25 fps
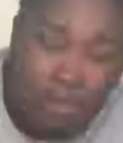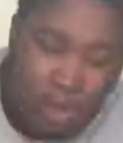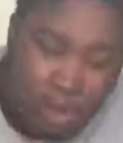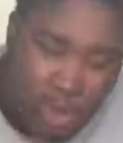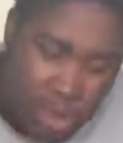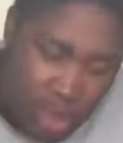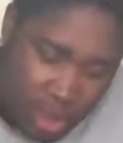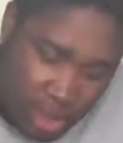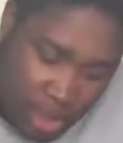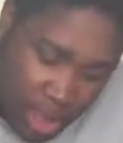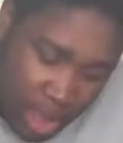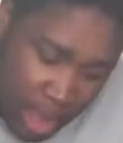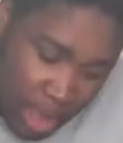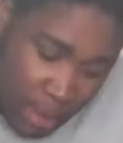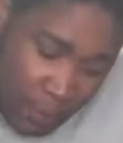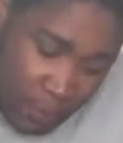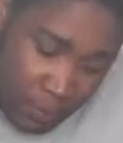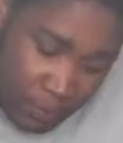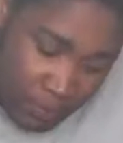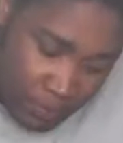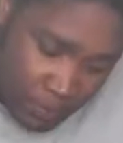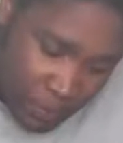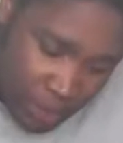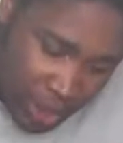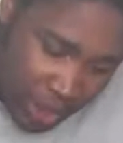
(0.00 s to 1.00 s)
but this
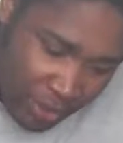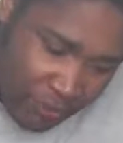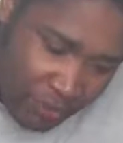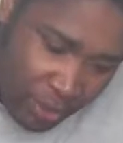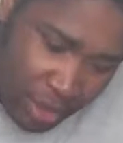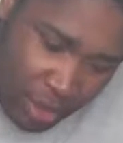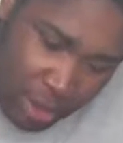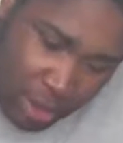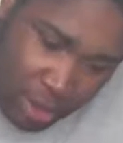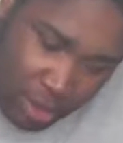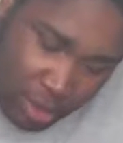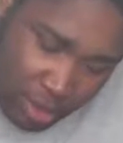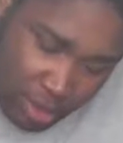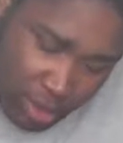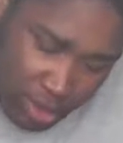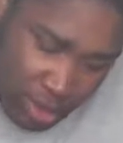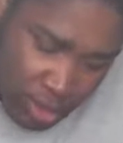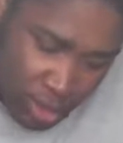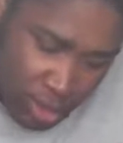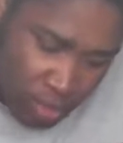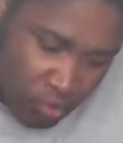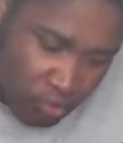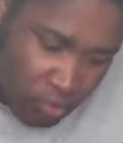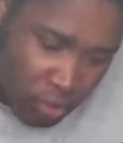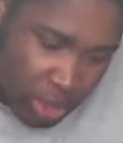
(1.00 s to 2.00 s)
time I think it's
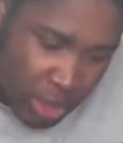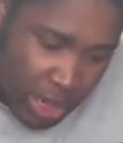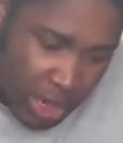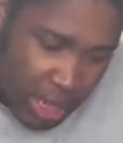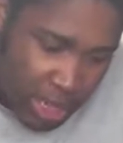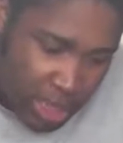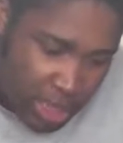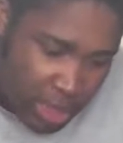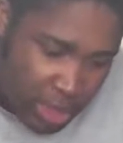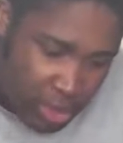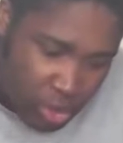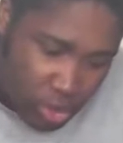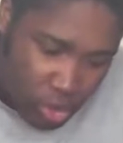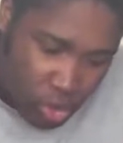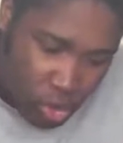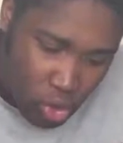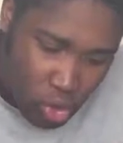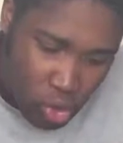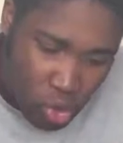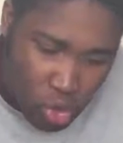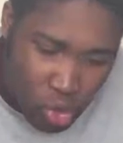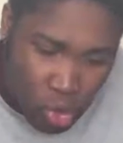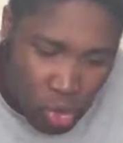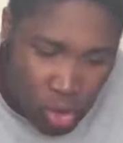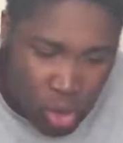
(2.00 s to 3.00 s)
related
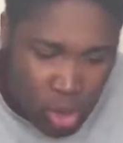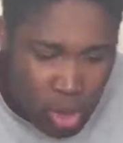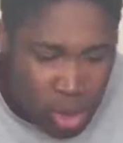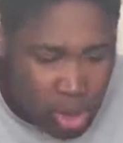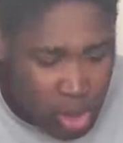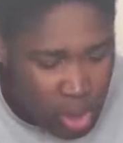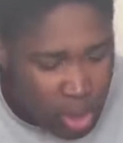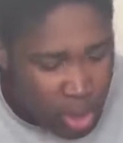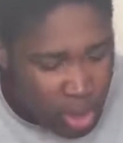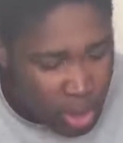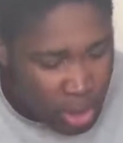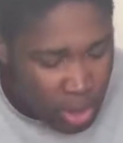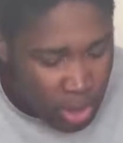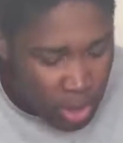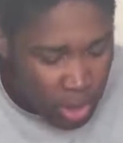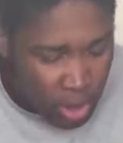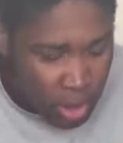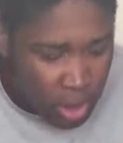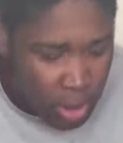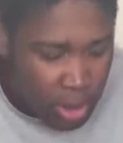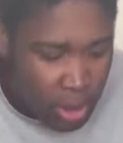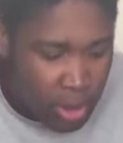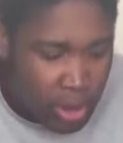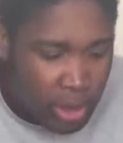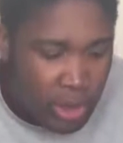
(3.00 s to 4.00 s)
to
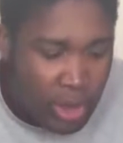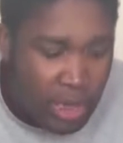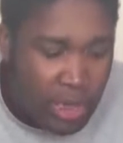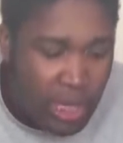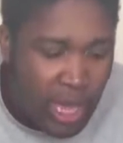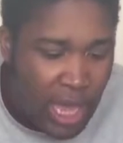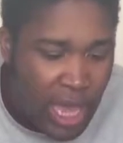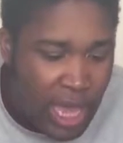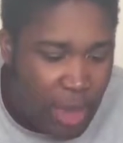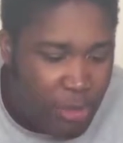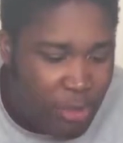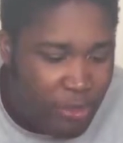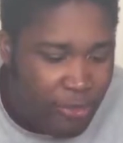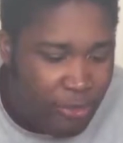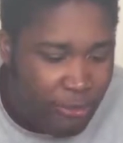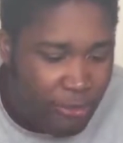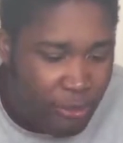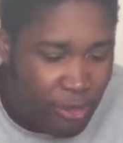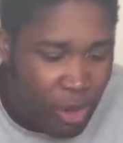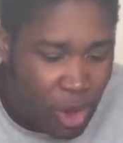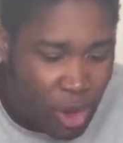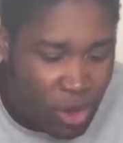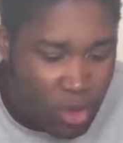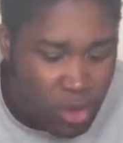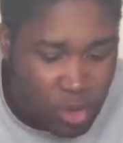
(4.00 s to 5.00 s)
Game of
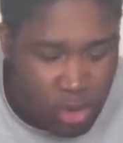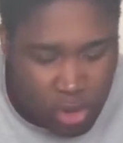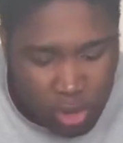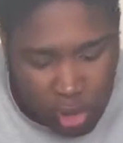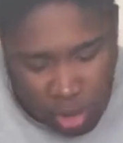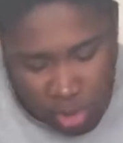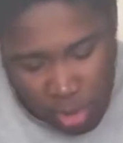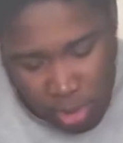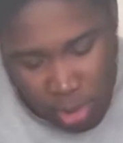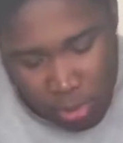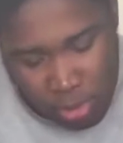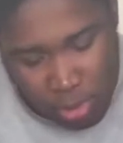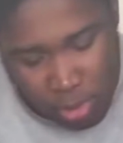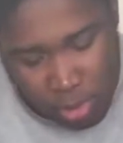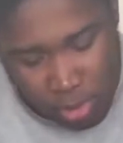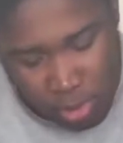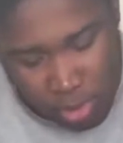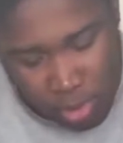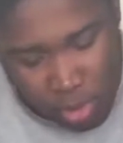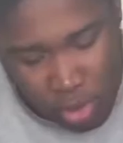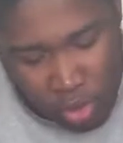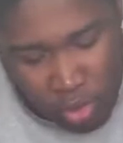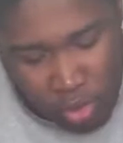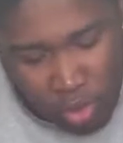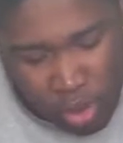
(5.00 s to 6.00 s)
Thrones. That's what I'm
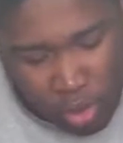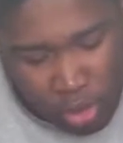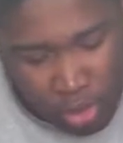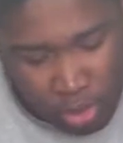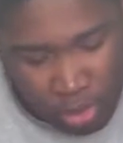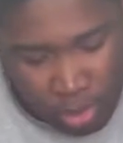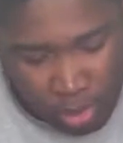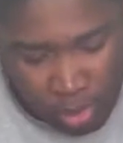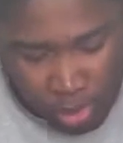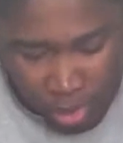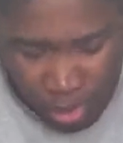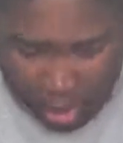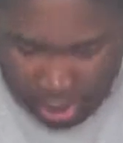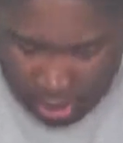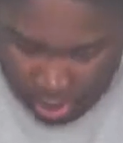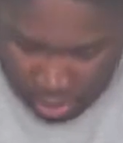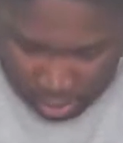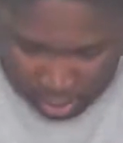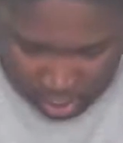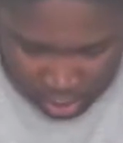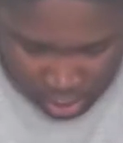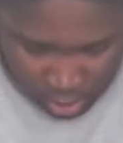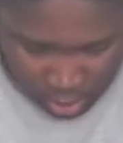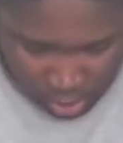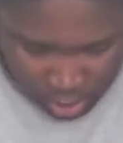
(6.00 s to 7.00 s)
assuming. I
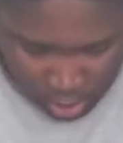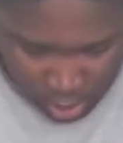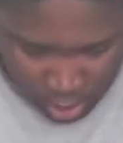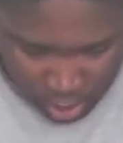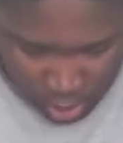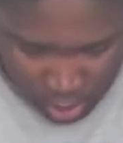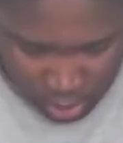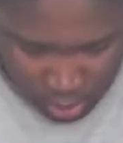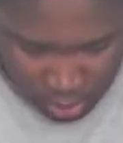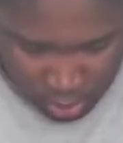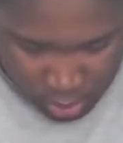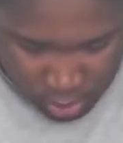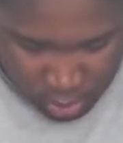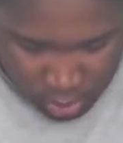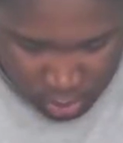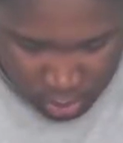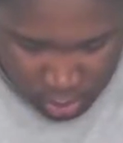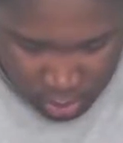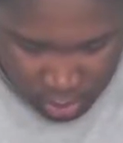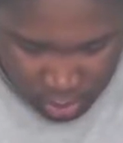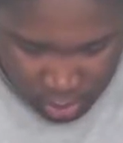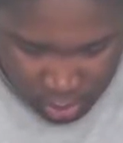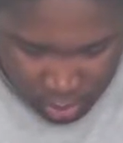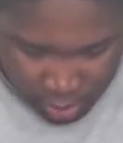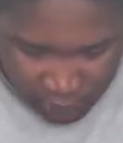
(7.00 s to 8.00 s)
don't know.
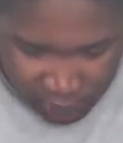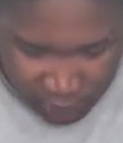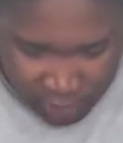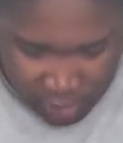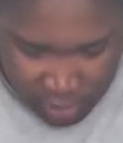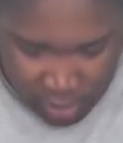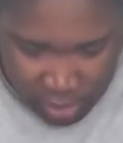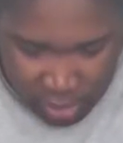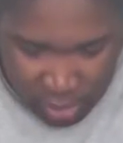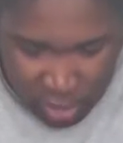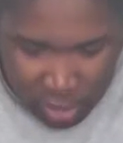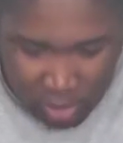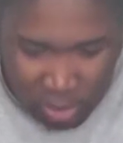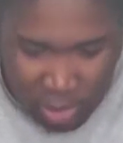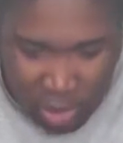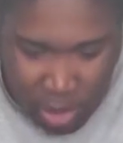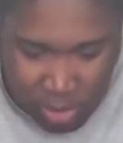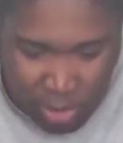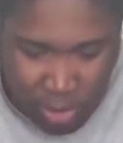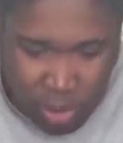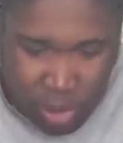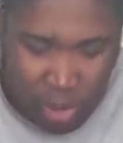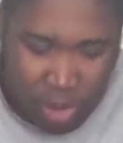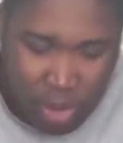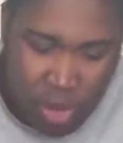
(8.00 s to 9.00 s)
I think so,
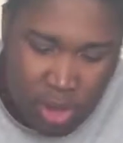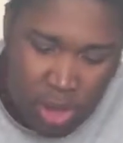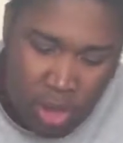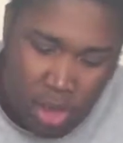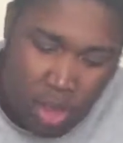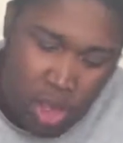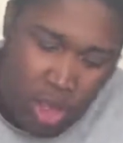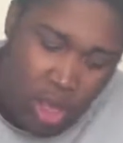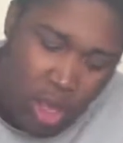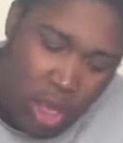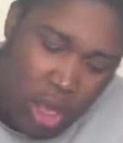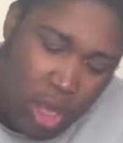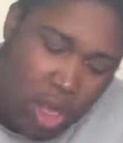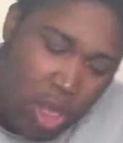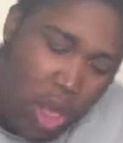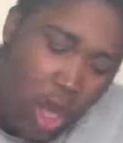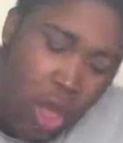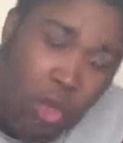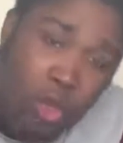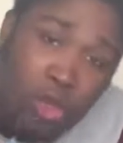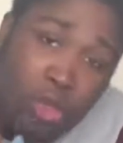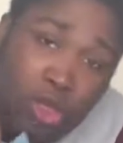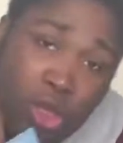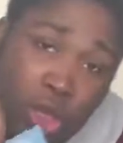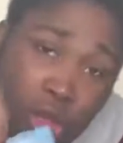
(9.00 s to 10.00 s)
maybe. A
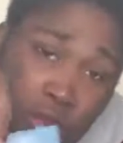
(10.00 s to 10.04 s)
coaster